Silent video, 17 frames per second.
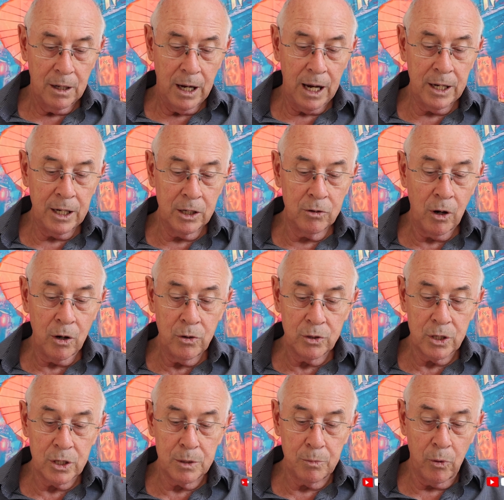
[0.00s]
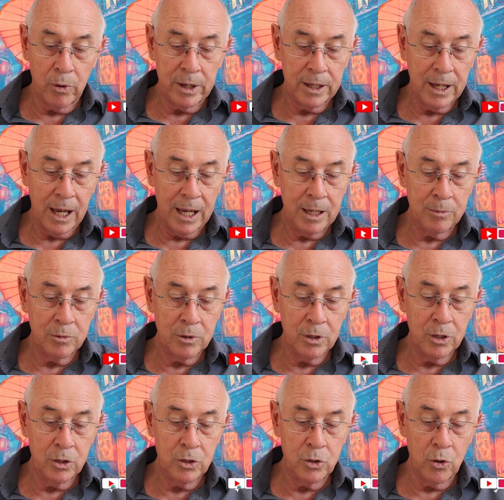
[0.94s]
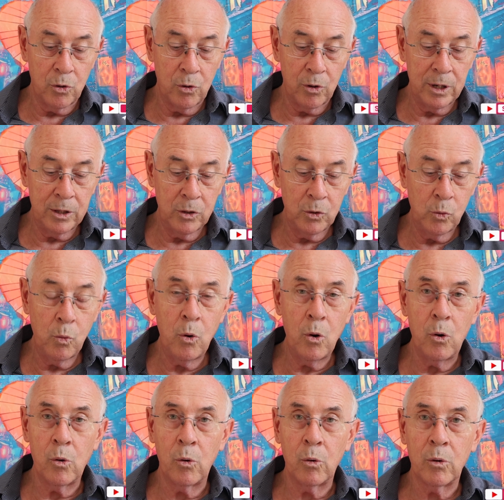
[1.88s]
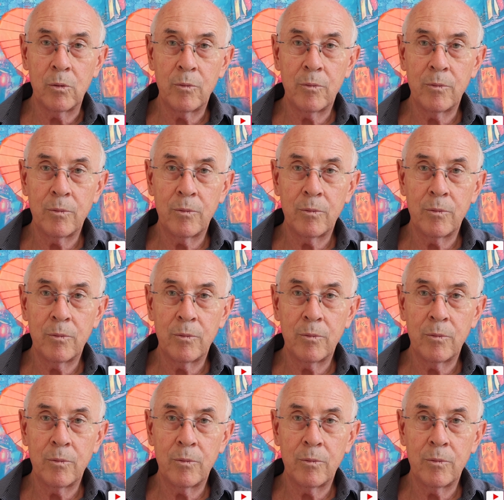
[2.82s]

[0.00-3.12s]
and a grocer's boy came to the door in the wall.